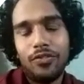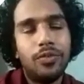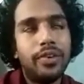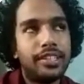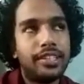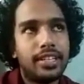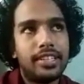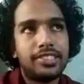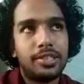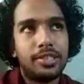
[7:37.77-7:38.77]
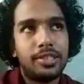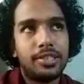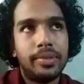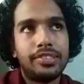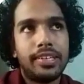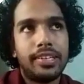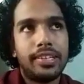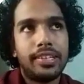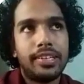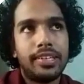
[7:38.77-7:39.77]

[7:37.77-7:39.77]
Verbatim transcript: When we see the customer's happy face,